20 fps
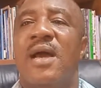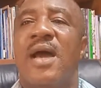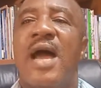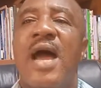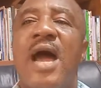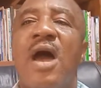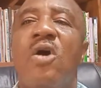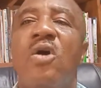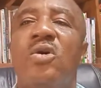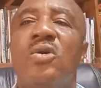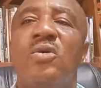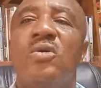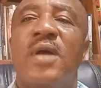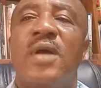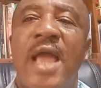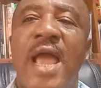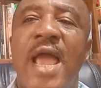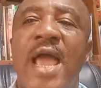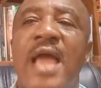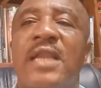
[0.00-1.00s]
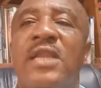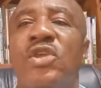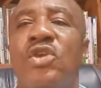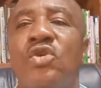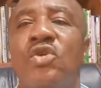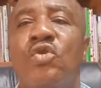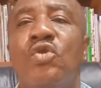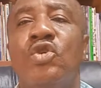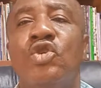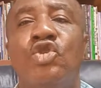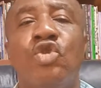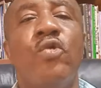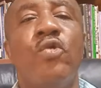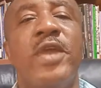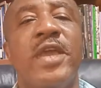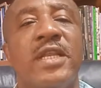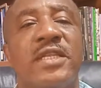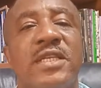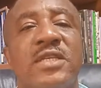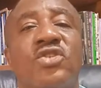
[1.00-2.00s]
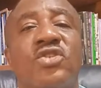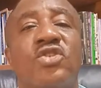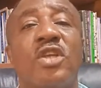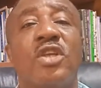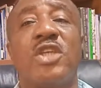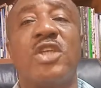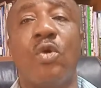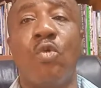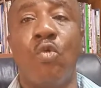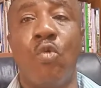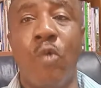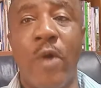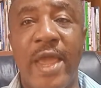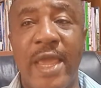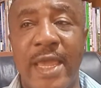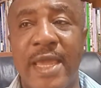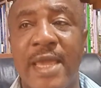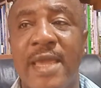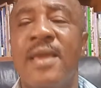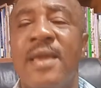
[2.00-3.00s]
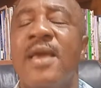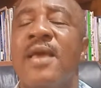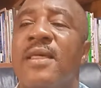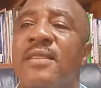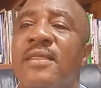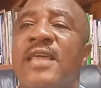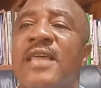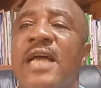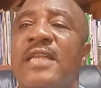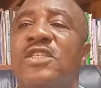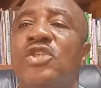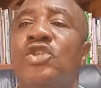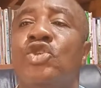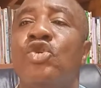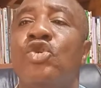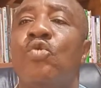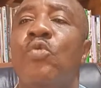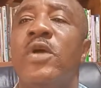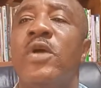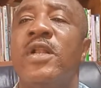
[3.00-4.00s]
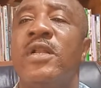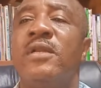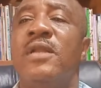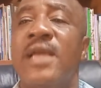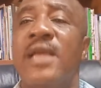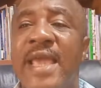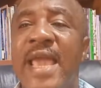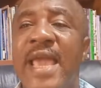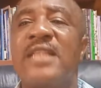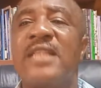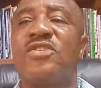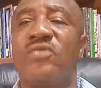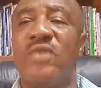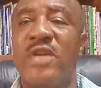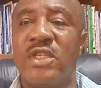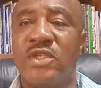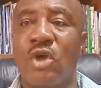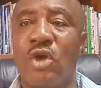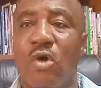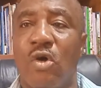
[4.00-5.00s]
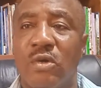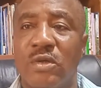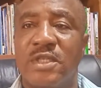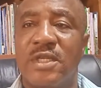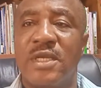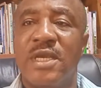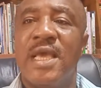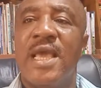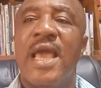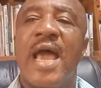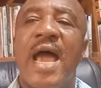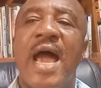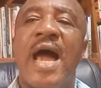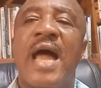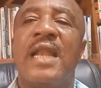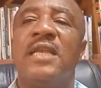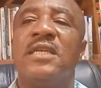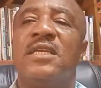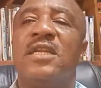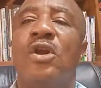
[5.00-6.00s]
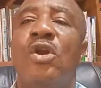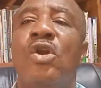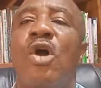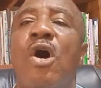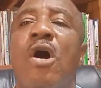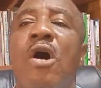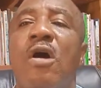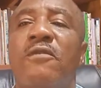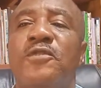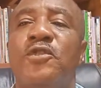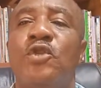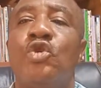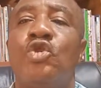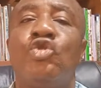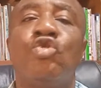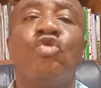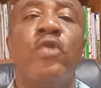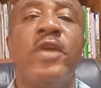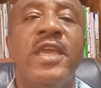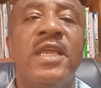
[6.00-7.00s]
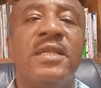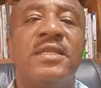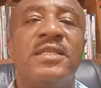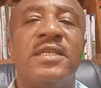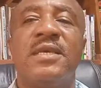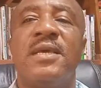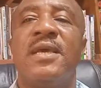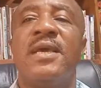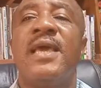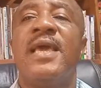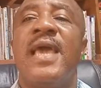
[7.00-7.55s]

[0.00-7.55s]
How can you do it in such a way that you will get result and love to do it